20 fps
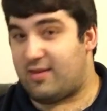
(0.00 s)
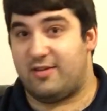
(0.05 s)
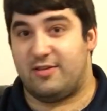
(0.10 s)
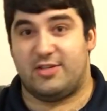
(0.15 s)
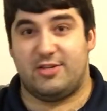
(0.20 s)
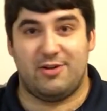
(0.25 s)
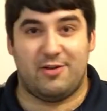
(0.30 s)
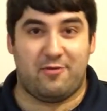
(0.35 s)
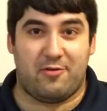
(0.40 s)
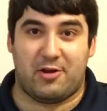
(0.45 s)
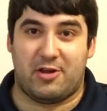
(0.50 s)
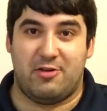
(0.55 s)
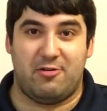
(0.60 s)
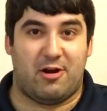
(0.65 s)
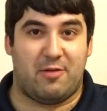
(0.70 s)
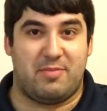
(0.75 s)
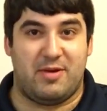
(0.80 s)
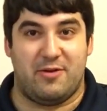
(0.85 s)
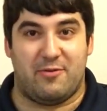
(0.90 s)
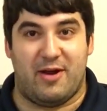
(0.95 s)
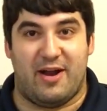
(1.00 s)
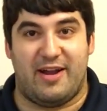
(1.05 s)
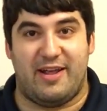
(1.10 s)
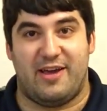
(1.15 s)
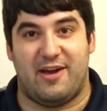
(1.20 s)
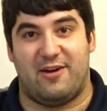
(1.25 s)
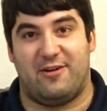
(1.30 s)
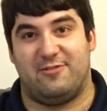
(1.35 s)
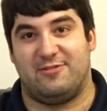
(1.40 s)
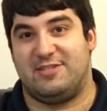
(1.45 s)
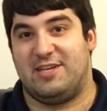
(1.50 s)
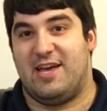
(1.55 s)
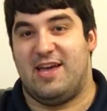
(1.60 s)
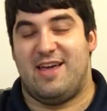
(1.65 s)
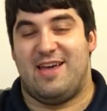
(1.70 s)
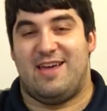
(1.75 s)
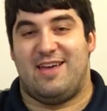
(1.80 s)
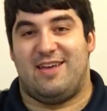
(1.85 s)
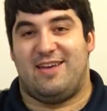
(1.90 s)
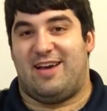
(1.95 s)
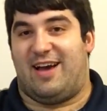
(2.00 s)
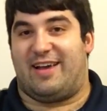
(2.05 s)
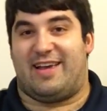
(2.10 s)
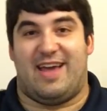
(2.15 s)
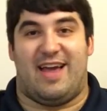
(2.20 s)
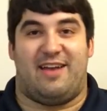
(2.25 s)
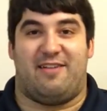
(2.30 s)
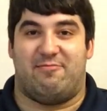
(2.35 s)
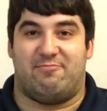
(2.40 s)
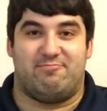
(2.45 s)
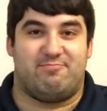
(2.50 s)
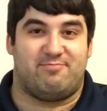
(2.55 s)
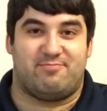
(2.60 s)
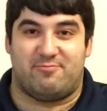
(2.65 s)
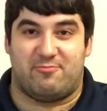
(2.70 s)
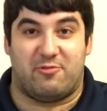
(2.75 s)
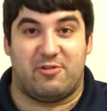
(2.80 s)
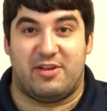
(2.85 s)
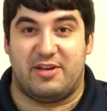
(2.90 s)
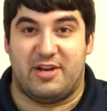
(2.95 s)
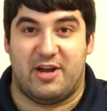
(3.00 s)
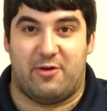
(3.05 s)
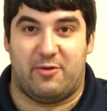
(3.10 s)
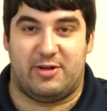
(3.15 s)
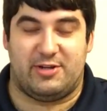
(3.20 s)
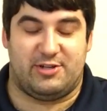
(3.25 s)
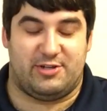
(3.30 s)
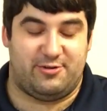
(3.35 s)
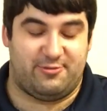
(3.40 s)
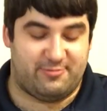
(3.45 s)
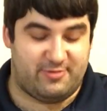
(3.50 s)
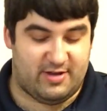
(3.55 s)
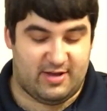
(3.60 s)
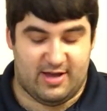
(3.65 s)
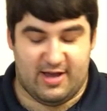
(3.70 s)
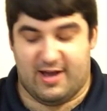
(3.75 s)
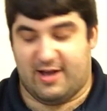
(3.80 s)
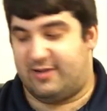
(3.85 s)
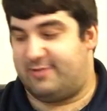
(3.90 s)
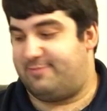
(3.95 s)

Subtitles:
2 different QRP radios. Again, really no issue. They